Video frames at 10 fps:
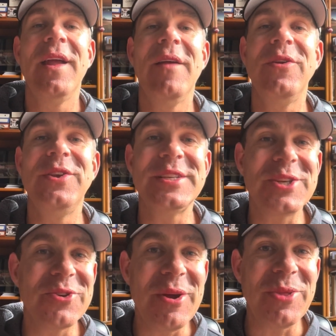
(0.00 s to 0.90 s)
If you
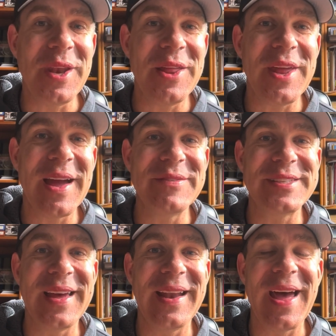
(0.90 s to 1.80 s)
disagree with anything I've
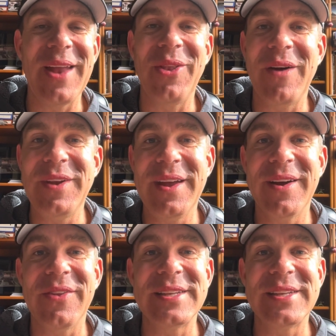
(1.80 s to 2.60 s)
said, I'd love to hear it.